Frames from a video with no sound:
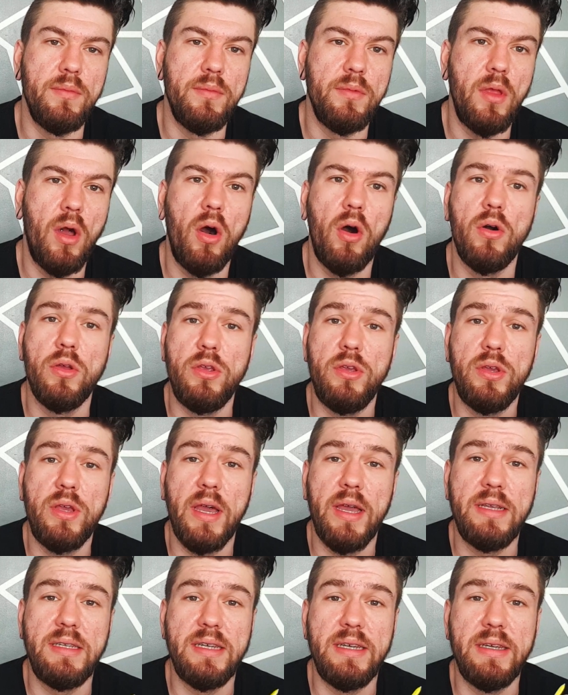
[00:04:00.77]
Hot
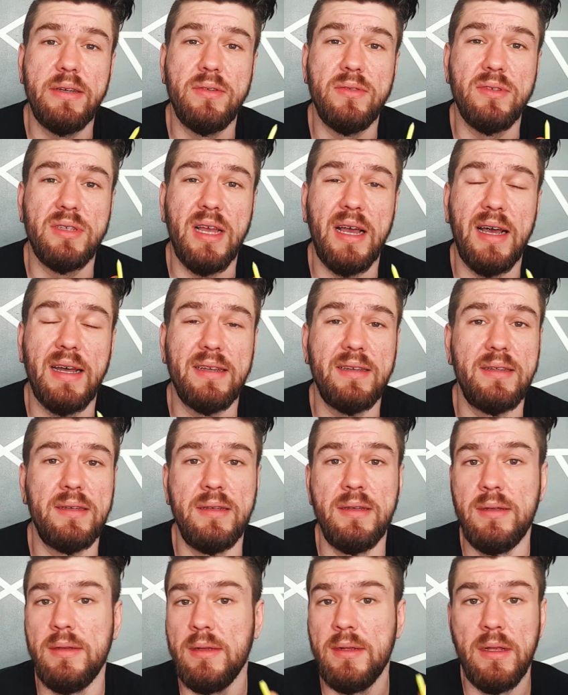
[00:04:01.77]
UK Deals had
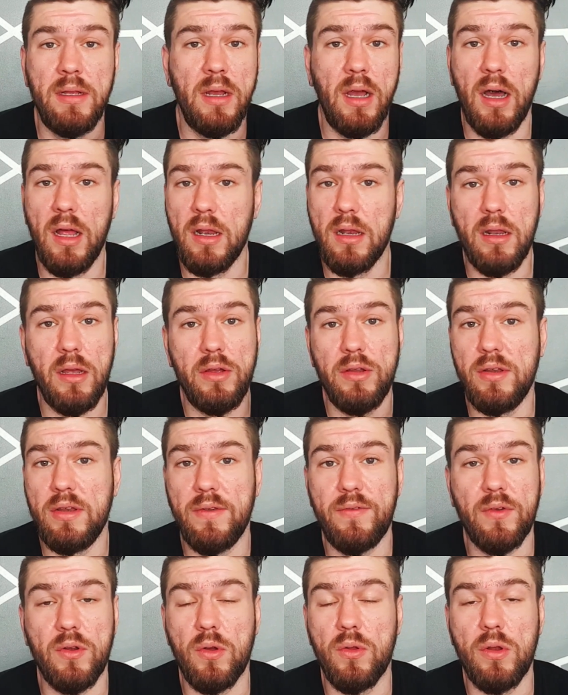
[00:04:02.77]
a load of
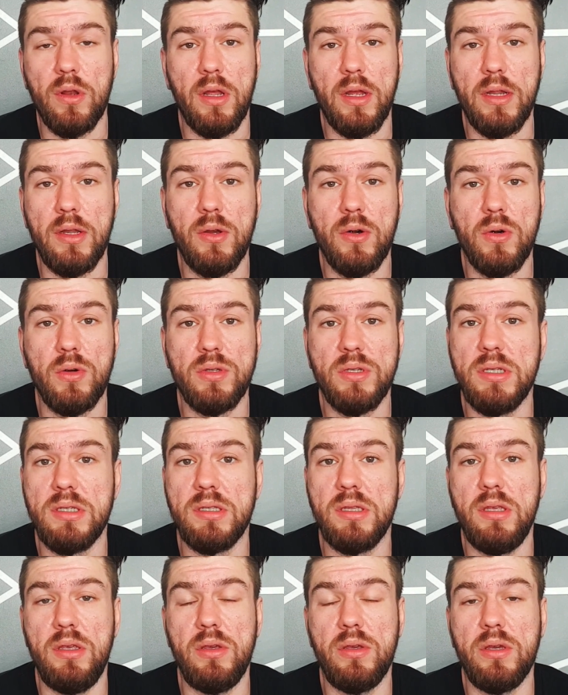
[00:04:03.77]
different online courses
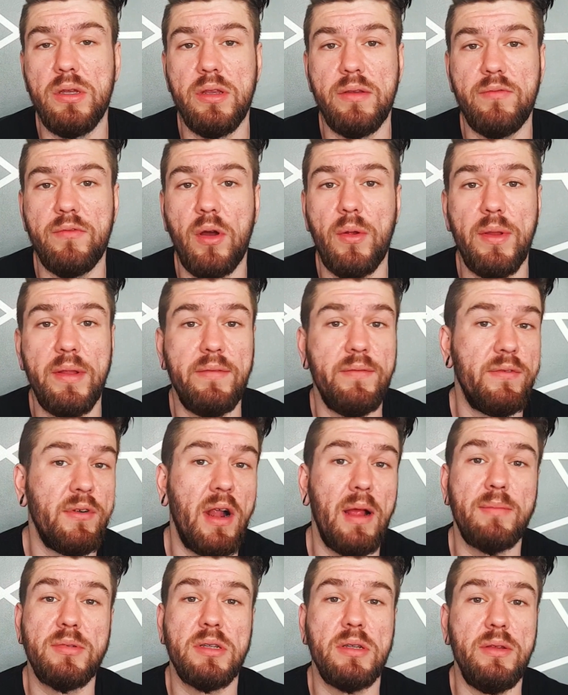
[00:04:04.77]
that you could enroll in for
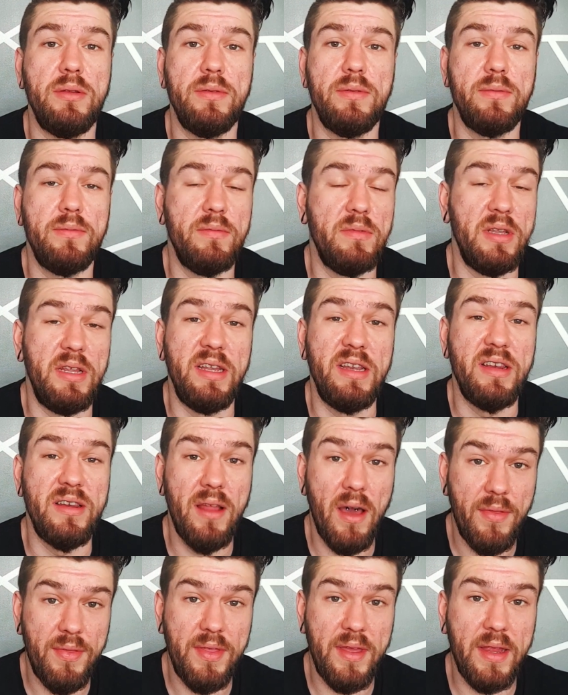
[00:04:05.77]
absolutely
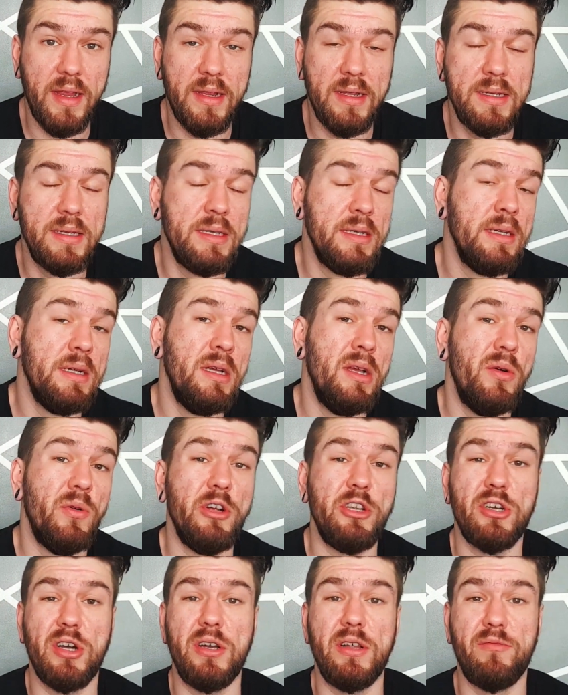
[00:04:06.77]
nothing,
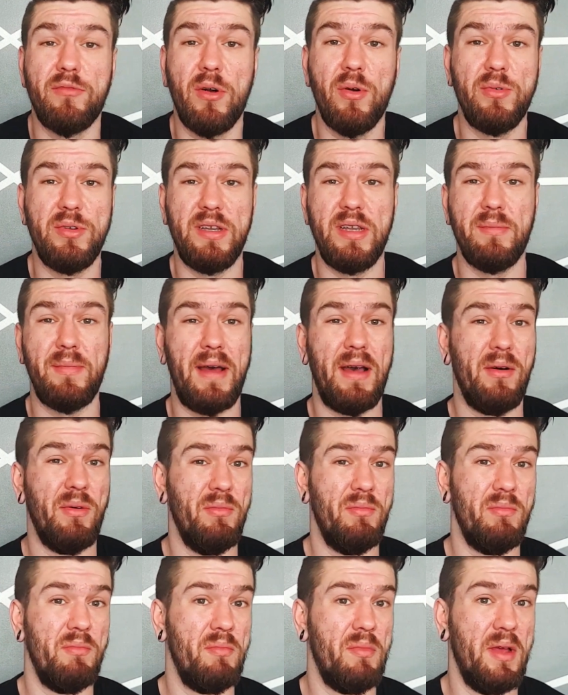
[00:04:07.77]
which I enrolled in about,
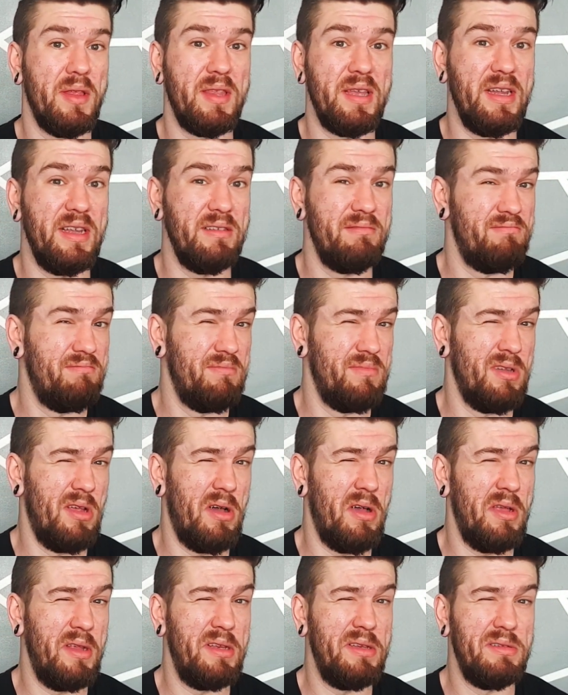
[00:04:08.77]
I think,
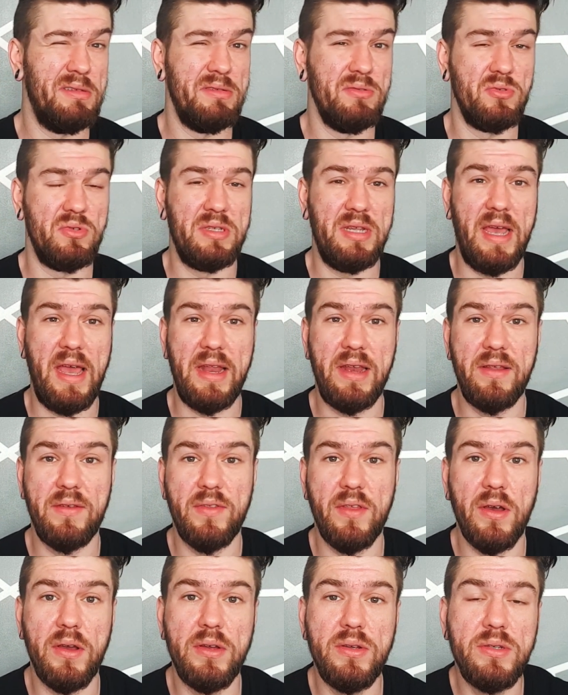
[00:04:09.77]
9 or 10 of
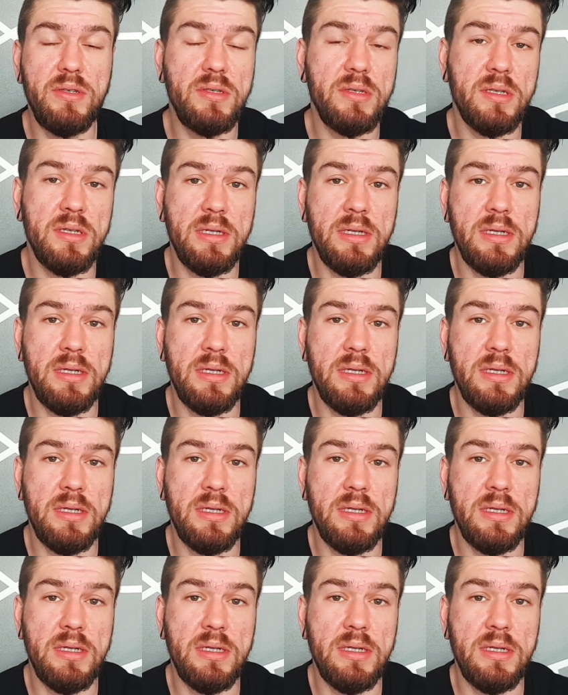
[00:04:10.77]
those.